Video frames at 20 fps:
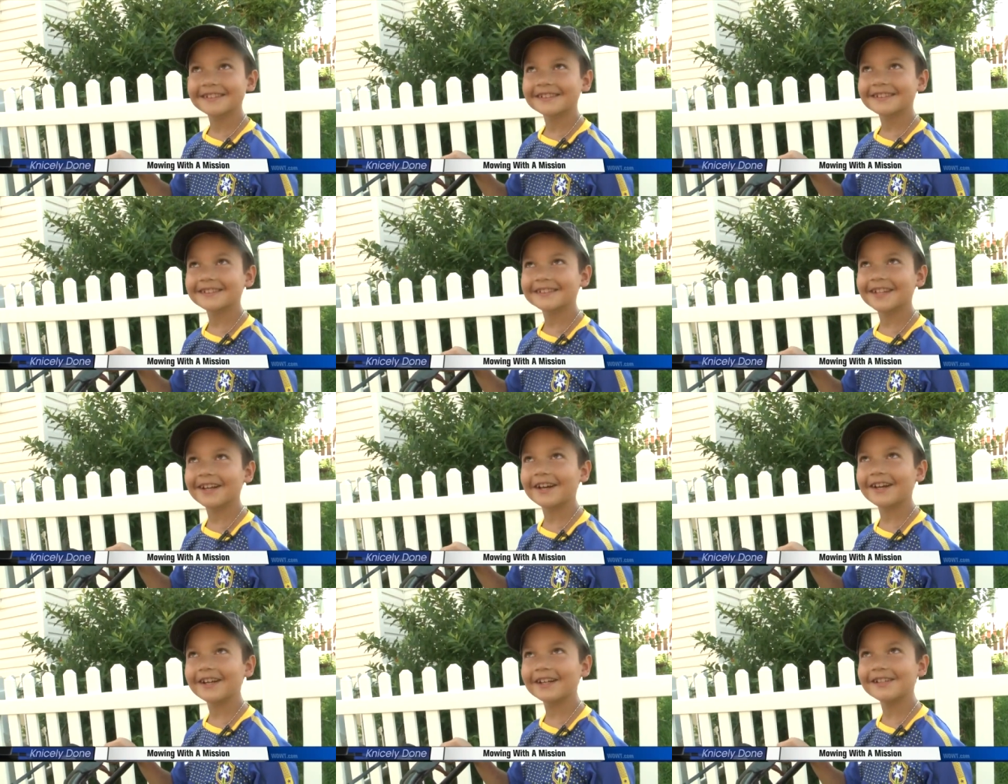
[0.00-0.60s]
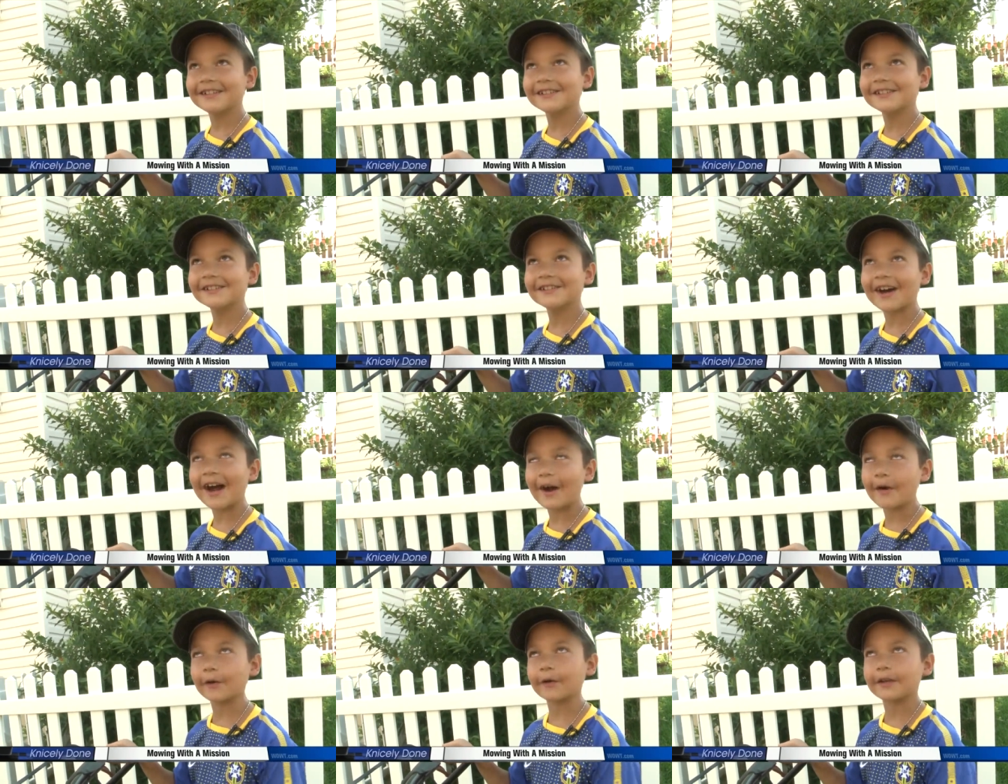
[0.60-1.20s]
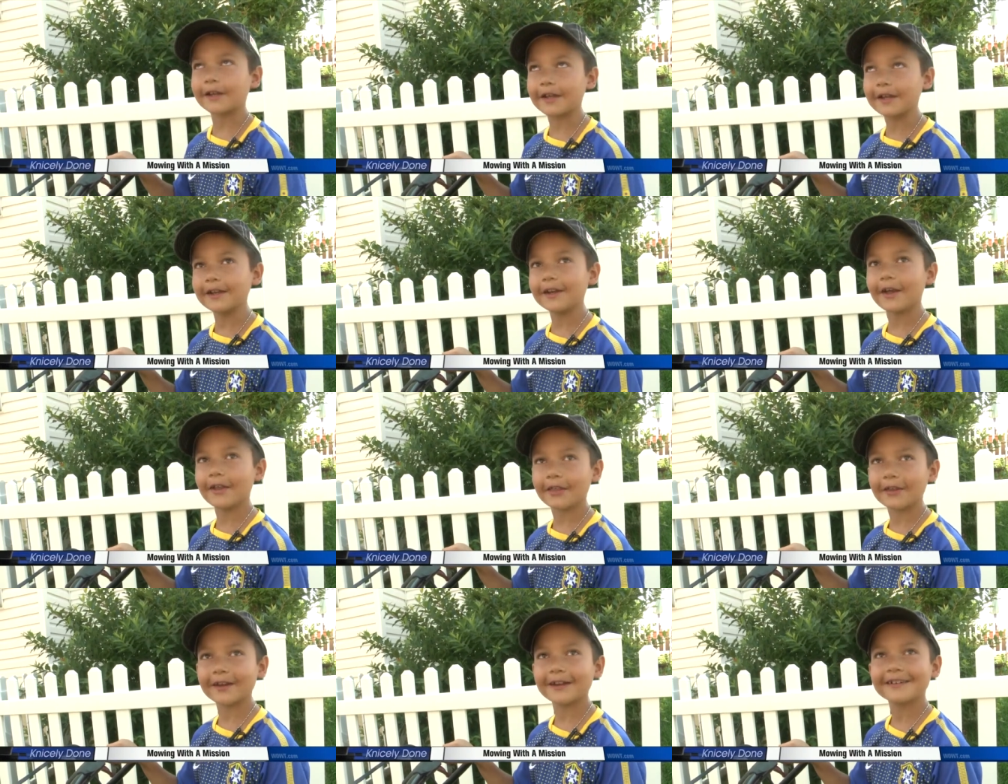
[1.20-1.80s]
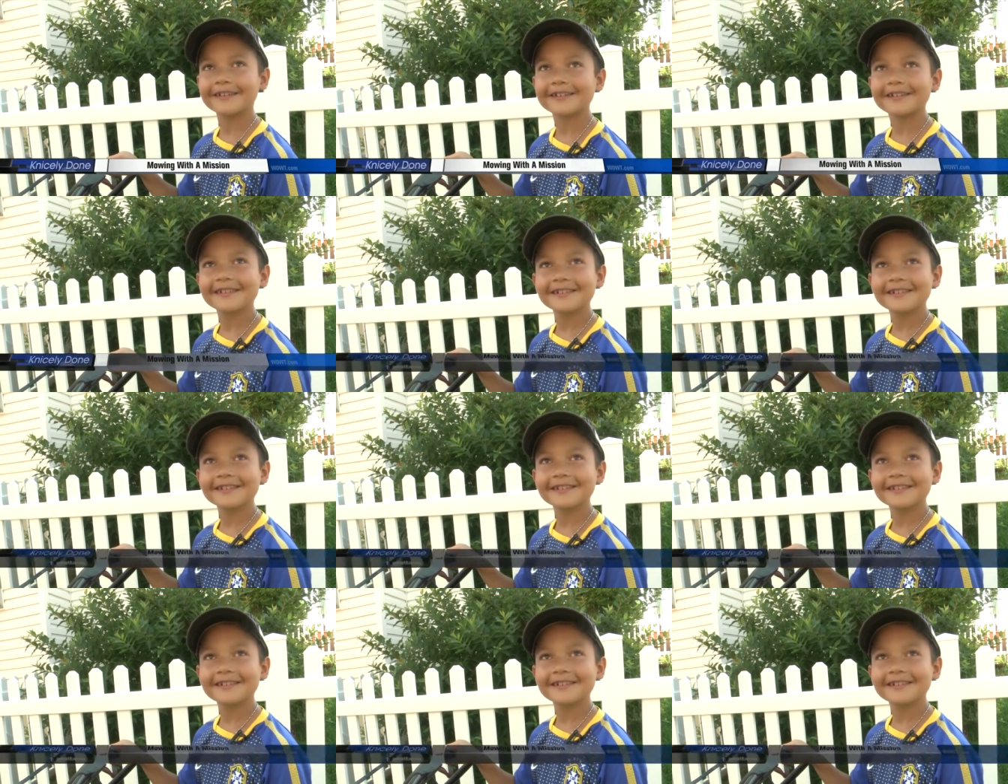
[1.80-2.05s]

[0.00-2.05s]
So I would get nothing.